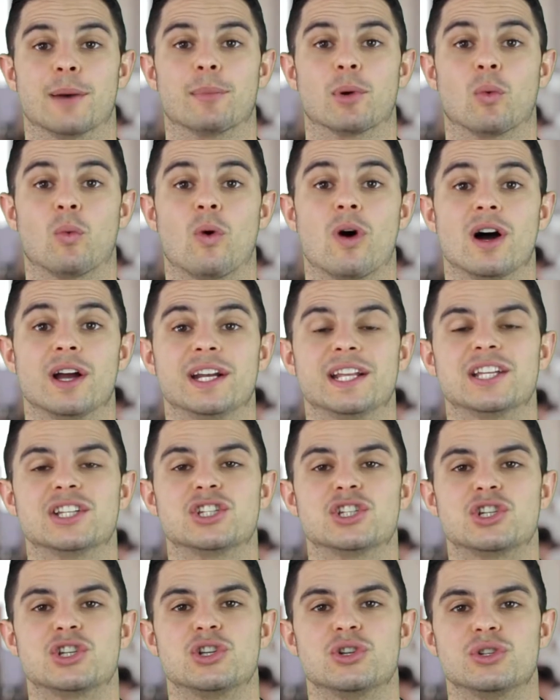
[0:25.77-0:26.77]
Number one
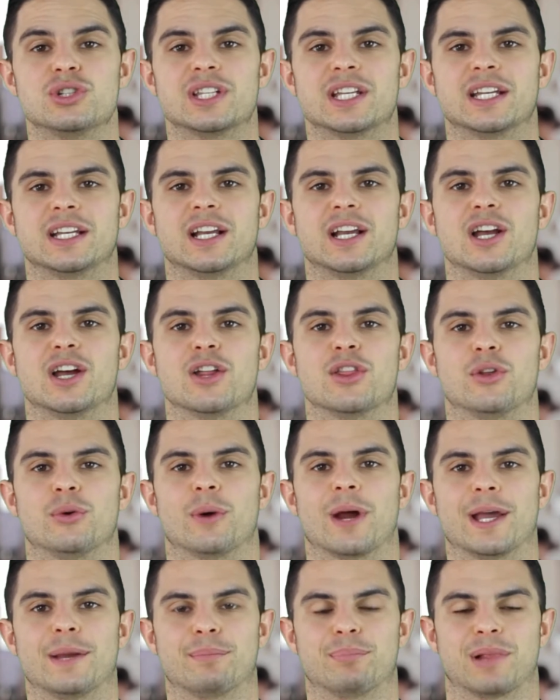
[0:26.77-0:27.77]
is choosing
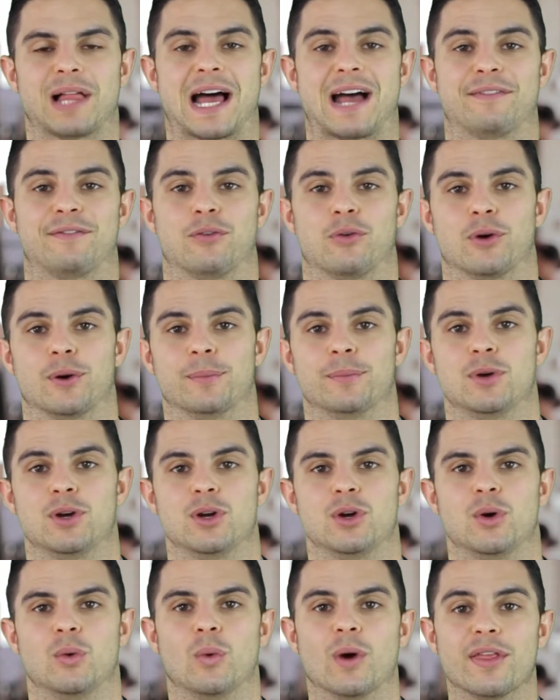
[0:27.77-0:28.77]
the right platform.
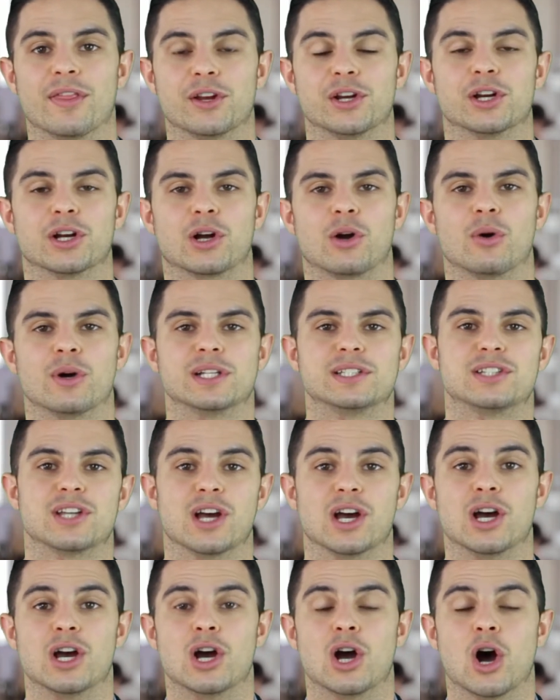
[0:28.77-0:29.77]
Whether you're going
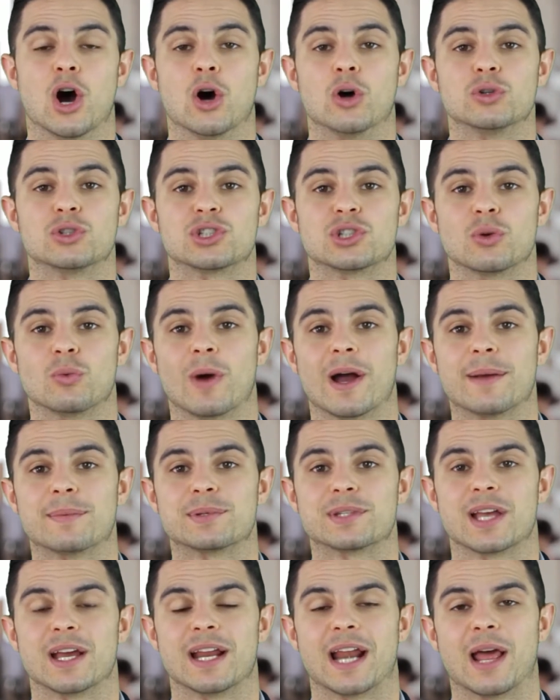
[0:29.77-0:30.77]
to host the
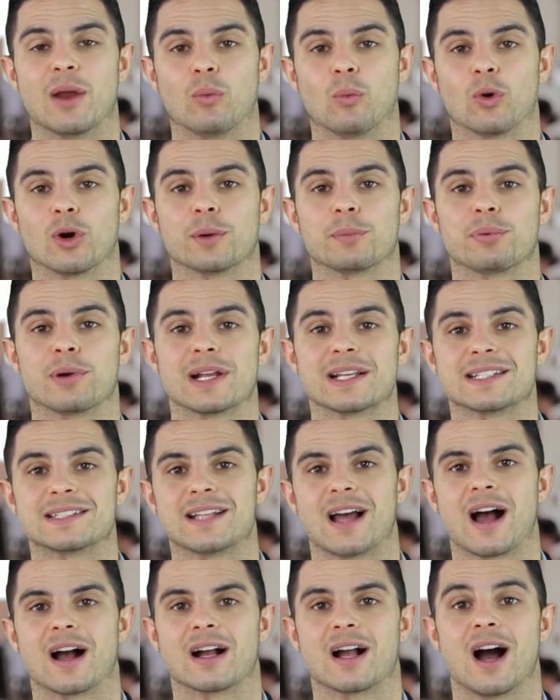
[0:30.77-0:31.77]
website at
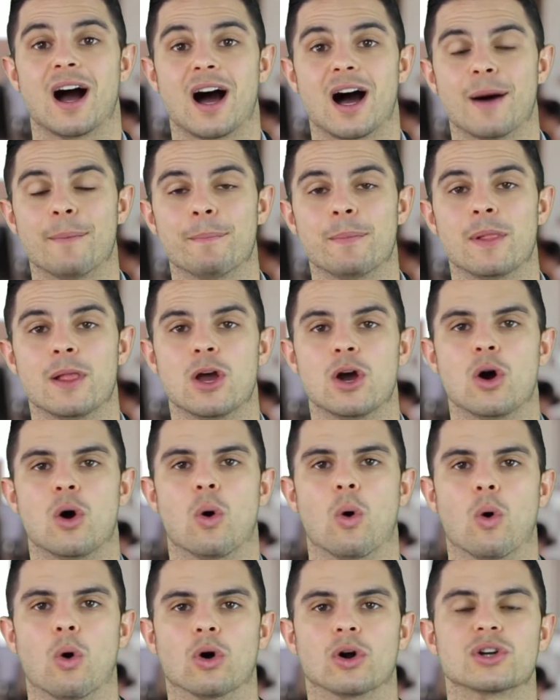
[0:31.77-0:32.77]
WordPress.com
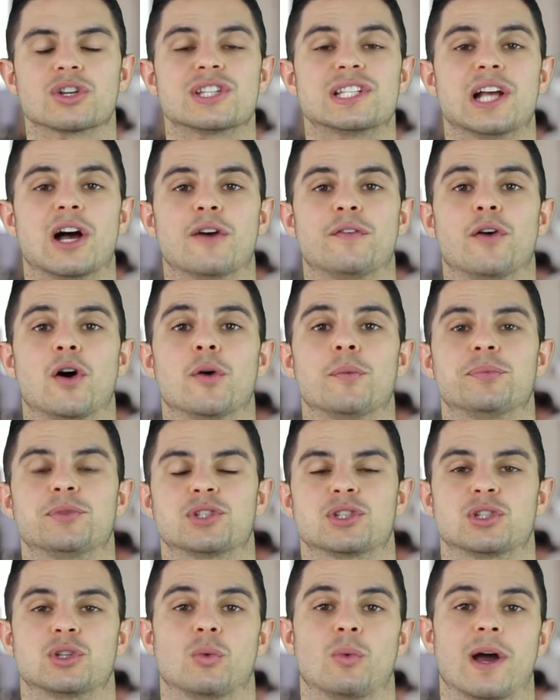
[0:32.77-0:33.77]
or
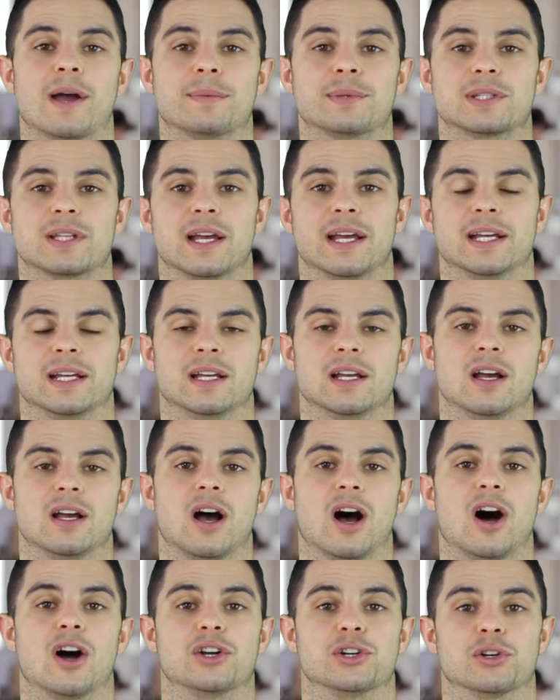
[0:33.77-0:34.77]
self-host the website
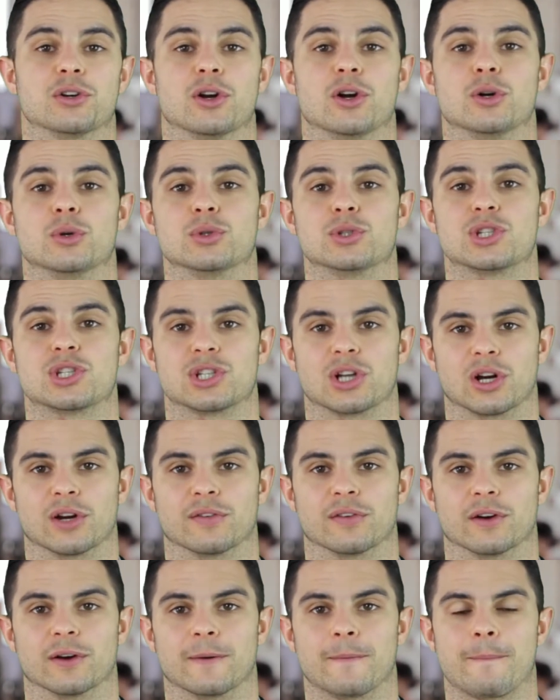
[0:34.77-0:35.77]
on your own
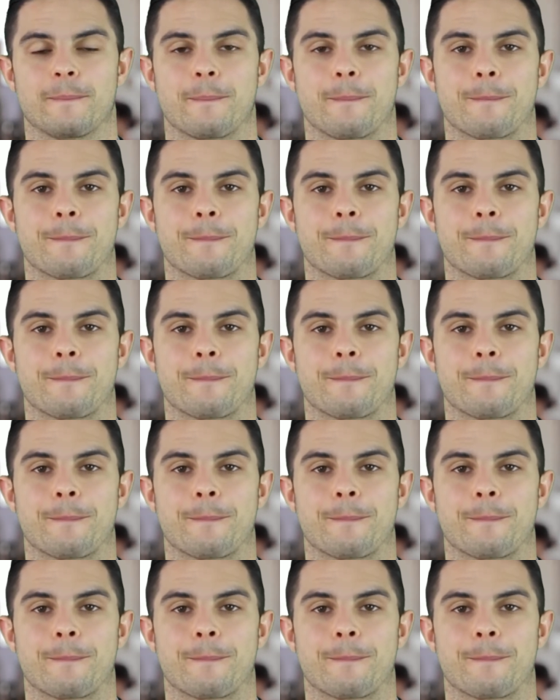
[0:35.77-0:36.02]
server.